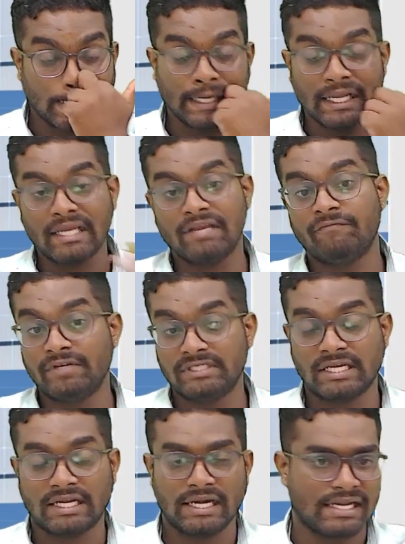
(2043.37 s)
day, every
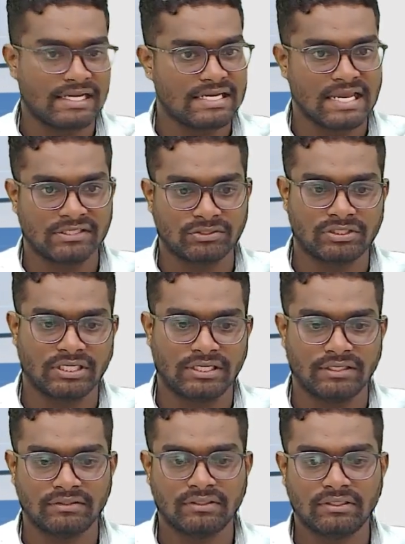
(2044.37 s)
second day he has to
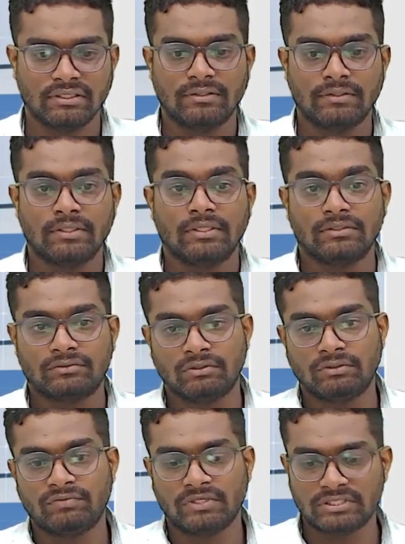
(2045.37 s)
send. So
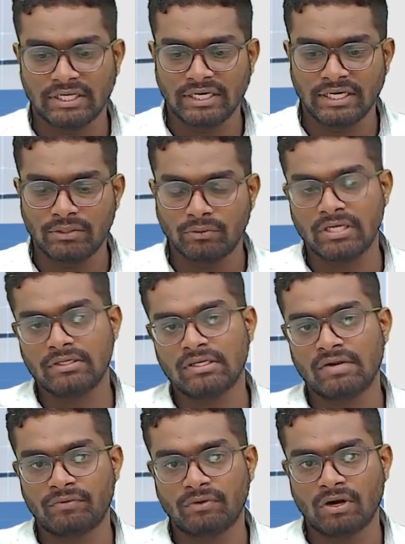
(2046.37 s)
if you are sending today, you
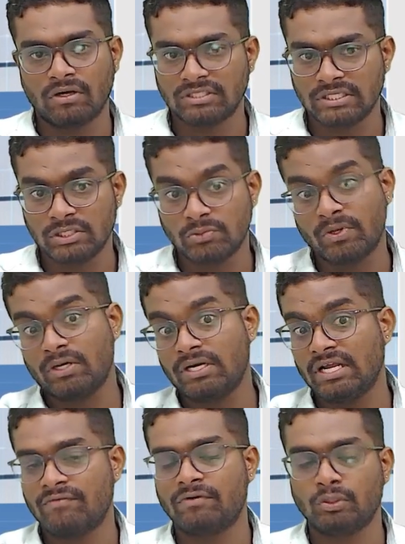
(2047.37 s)
have to not send tomorrow, day
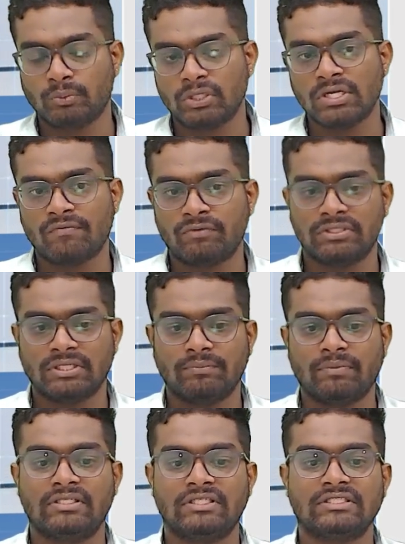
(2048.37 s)
after tomorrow you have to send.
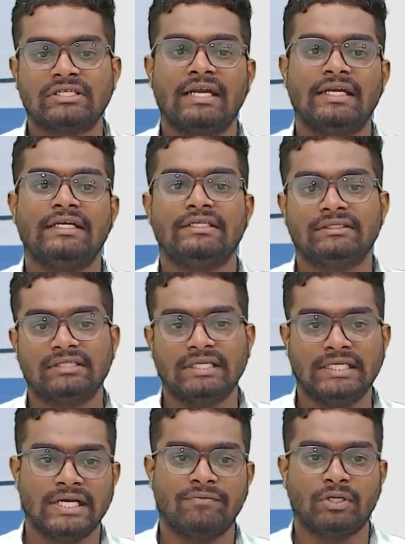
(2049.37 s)
But this guy didn't send
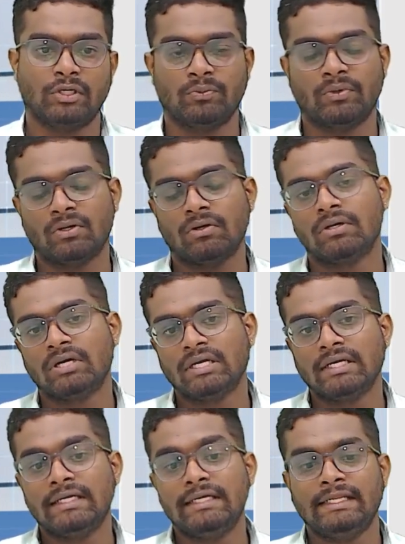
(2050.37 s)
day after tomorrow,
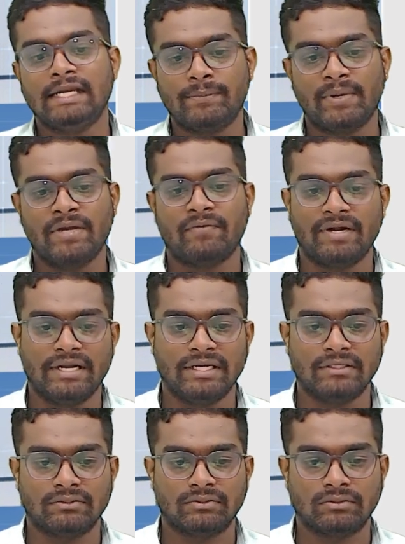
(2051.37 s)
delayed by 1 day.
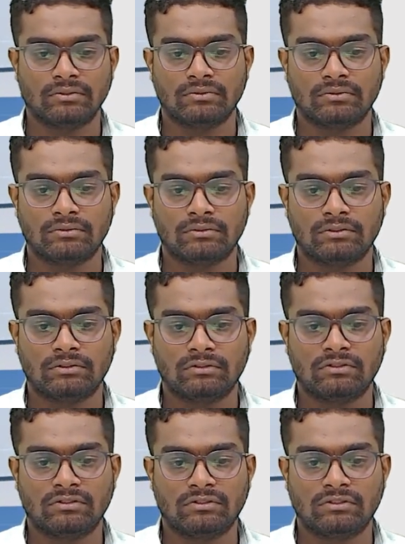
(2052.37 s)
So
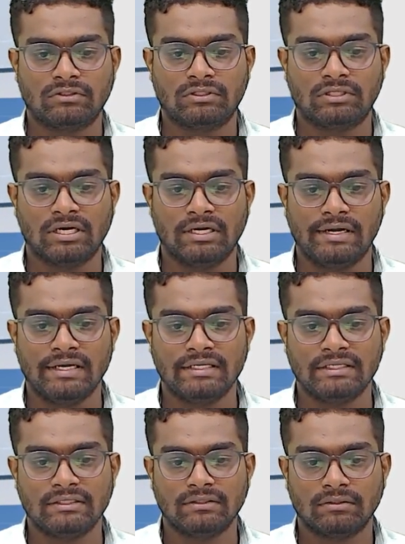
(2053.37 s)
3rd
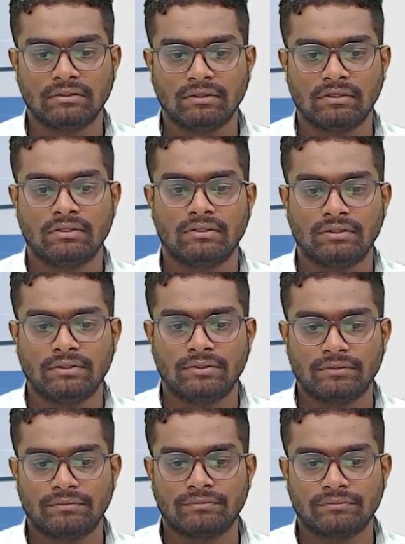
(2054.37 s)
day
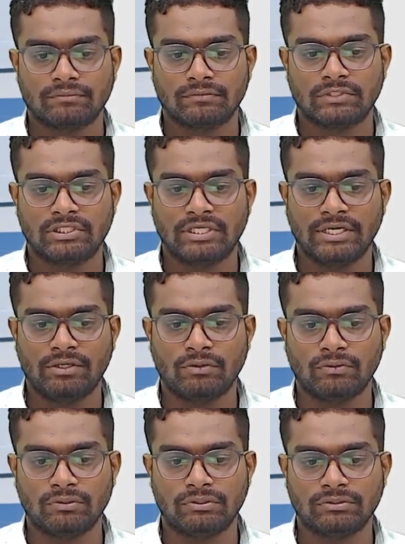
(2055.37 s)
sent
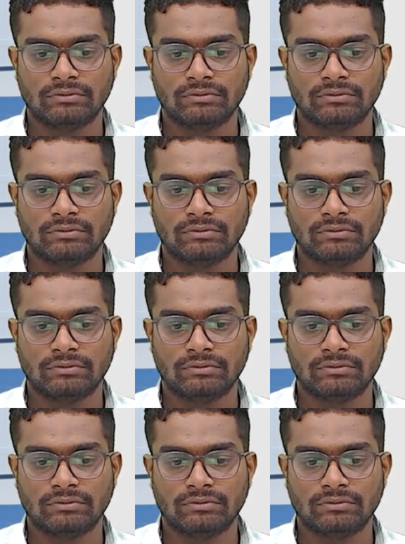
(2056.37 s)
goods.